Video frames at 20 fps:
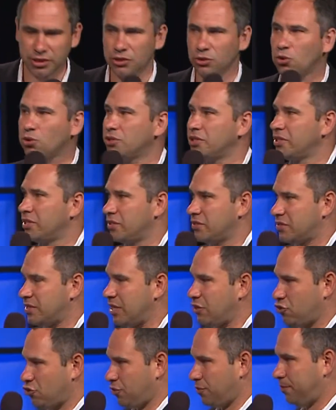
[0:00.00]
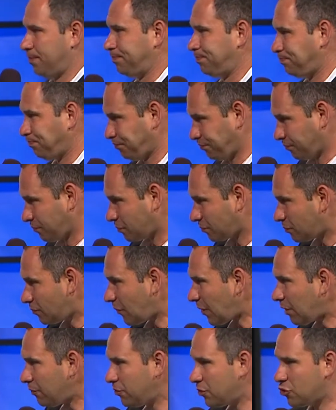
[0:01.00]
coding extension,
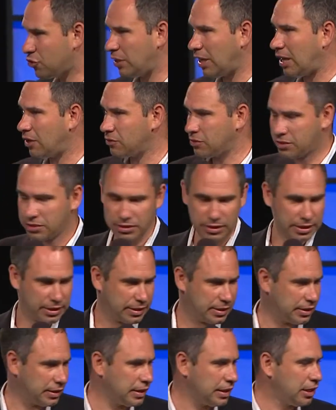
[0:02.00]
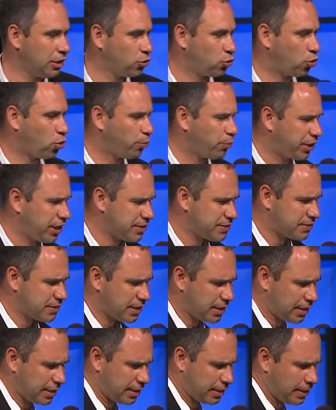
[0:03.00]
which allows to compress
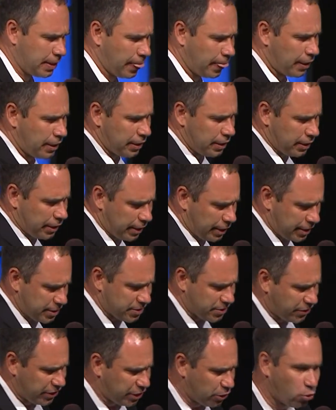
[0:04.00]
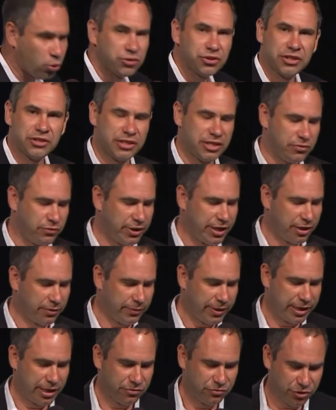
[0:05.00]
screen content in a very,
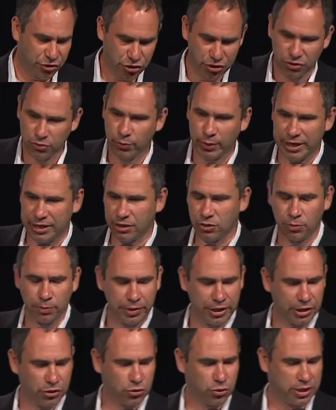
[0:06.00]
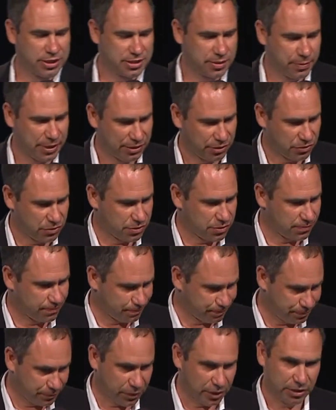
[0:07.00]
very efficient way compared to other methods
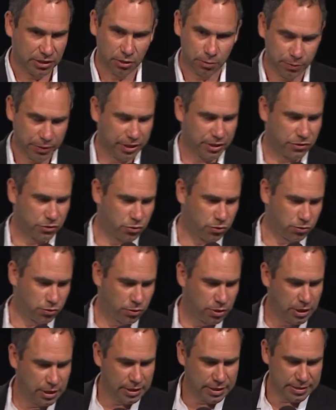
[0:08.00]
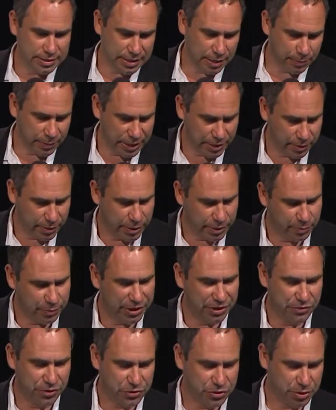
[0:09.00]
and compared to some
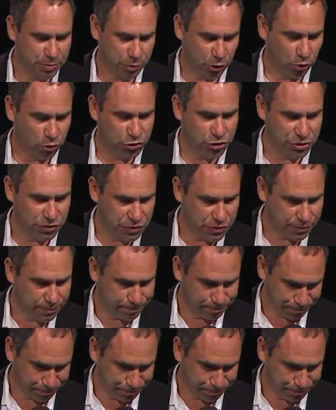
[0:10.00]
previous approaches.